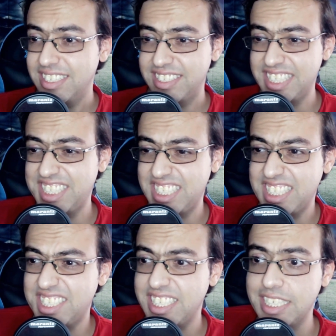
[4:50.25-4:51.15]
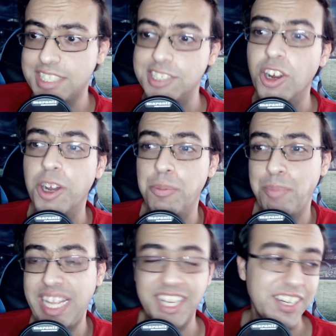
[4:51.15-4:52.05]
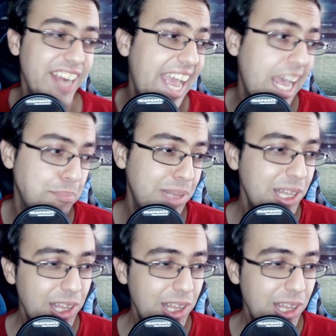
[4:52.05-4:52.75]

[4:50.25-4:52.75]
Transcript: this is the StarMaker app